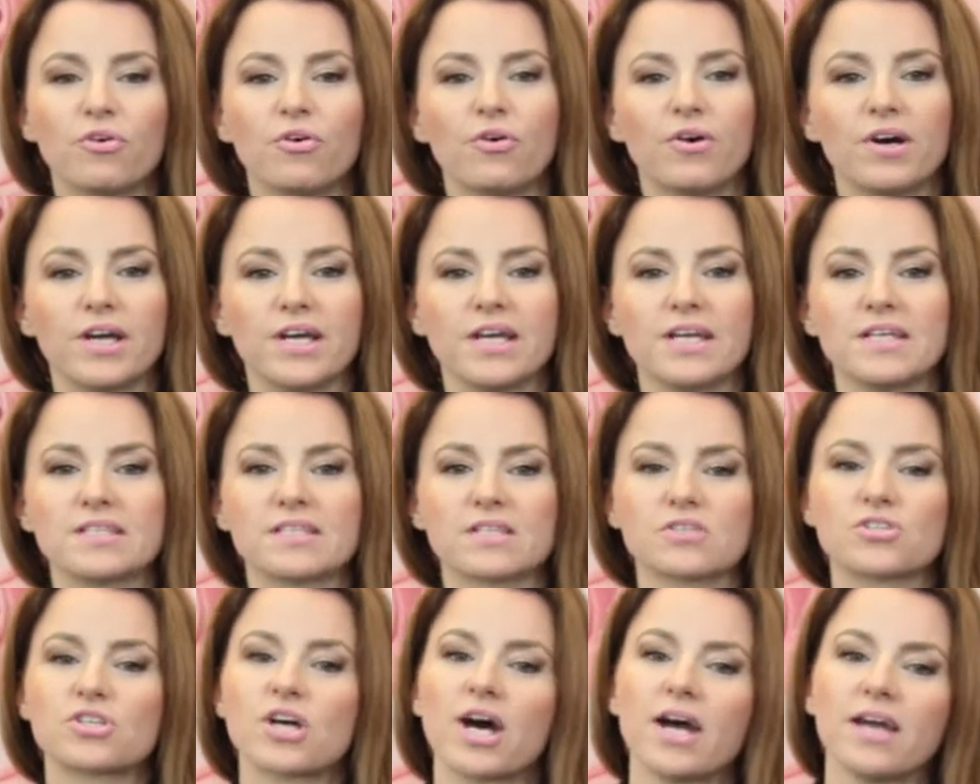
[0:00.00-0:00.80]

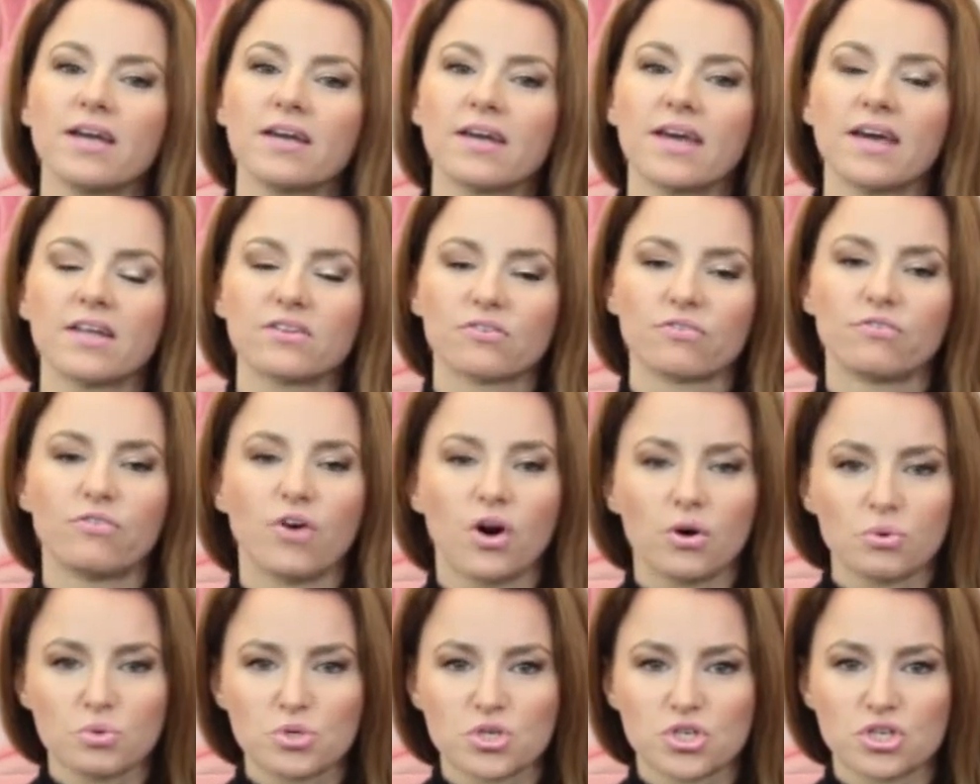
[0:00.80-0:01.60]
is try and get
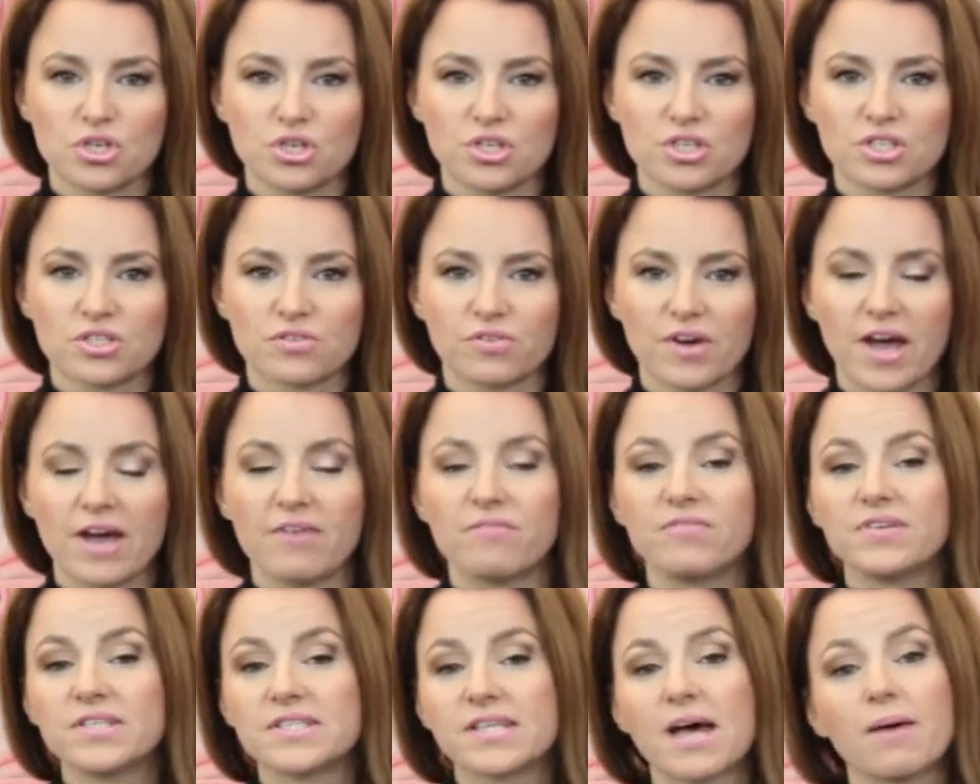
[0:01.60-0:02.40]
vouchers for
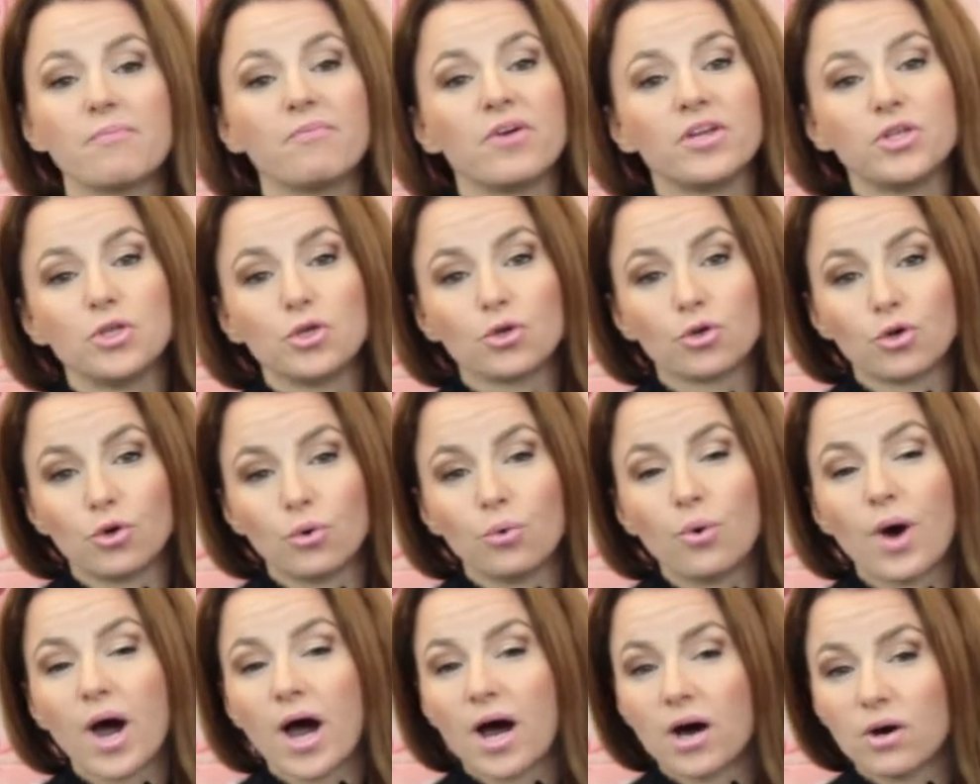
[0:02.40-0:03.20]
every time when you
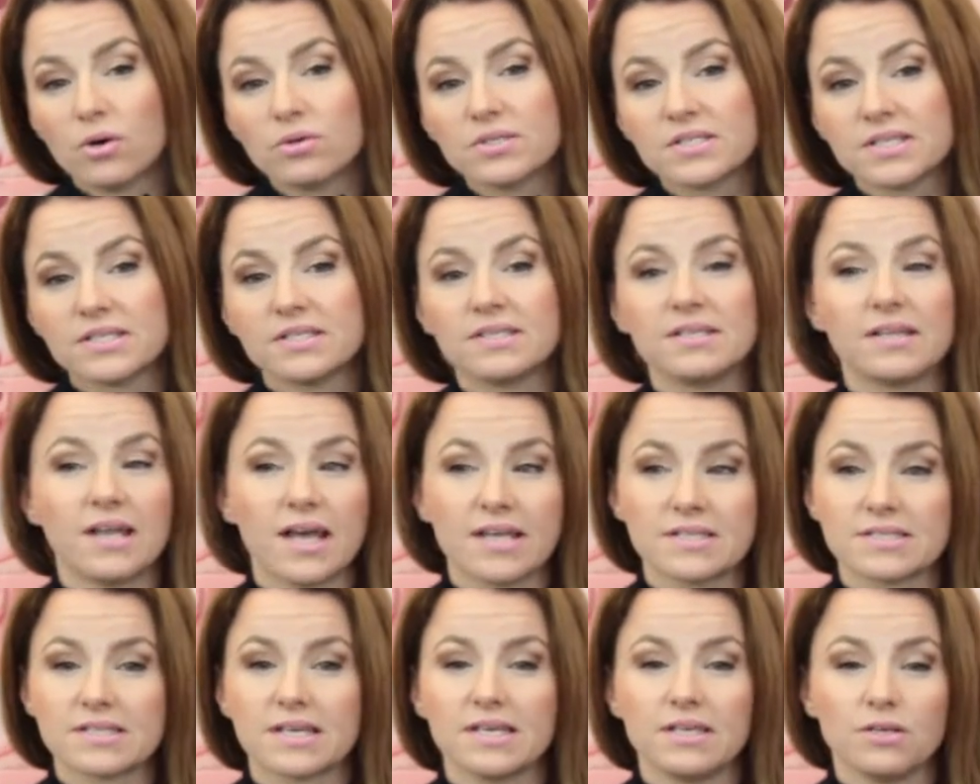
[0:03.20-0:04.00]
go out, and
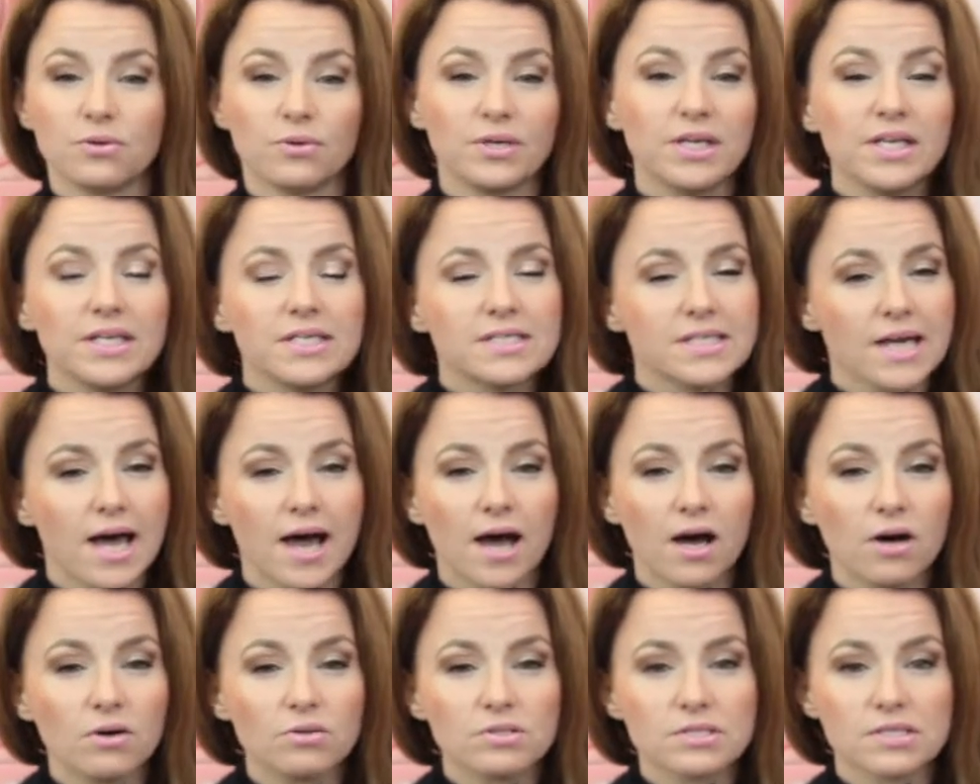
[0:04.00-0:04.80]
let's say you eat
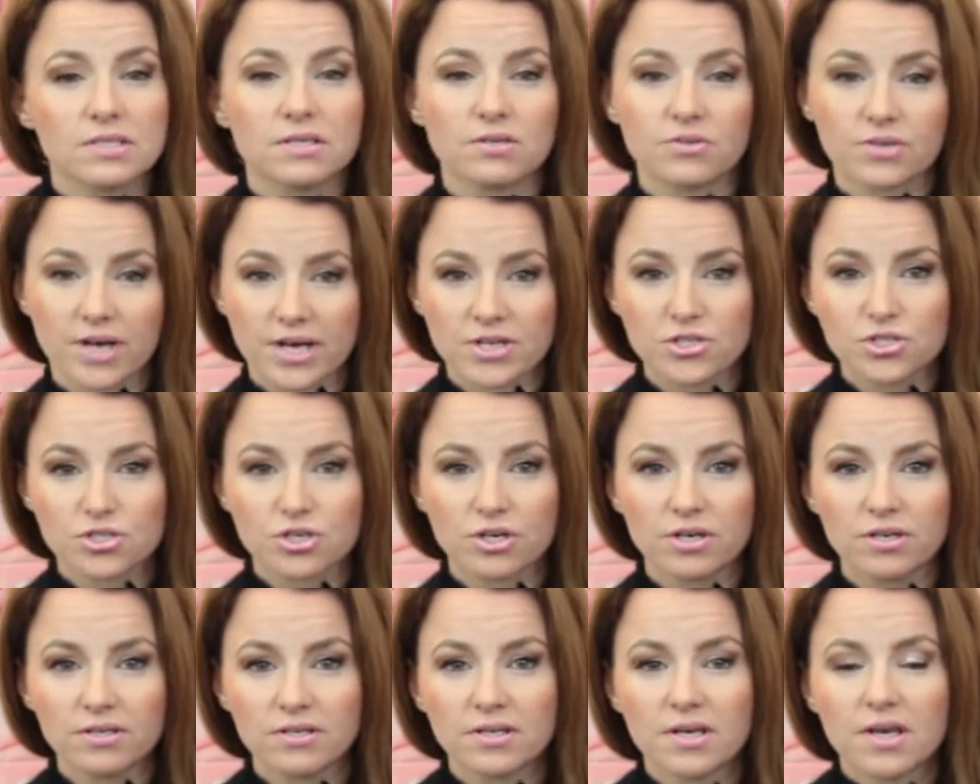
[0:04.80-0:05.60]
out in a
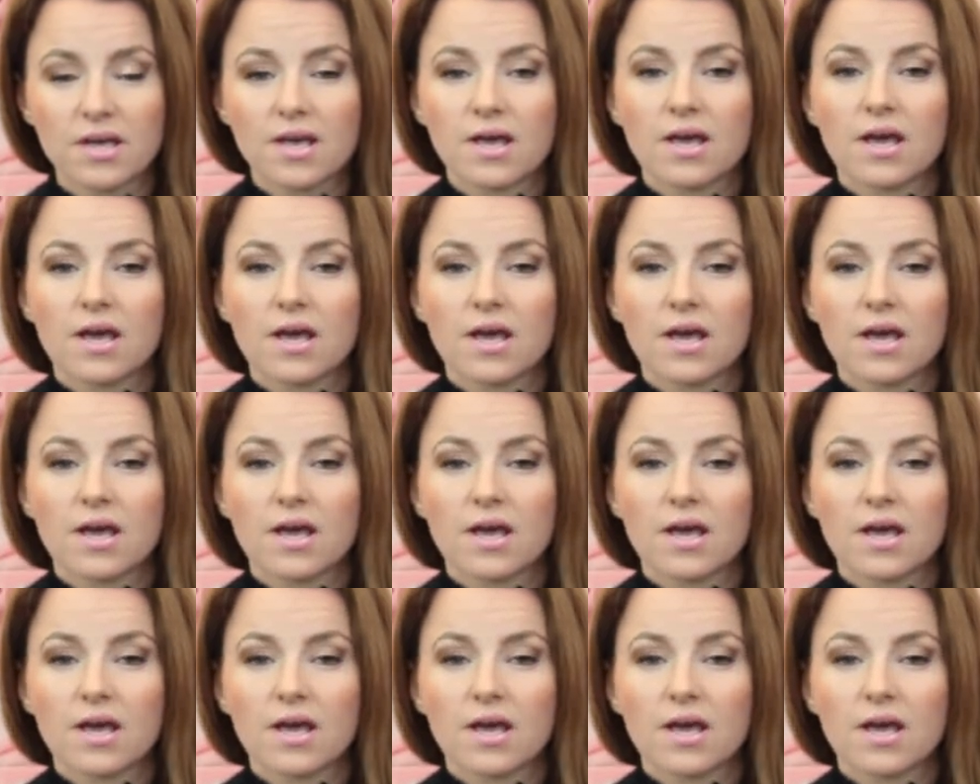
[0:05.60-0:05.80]
restaurant.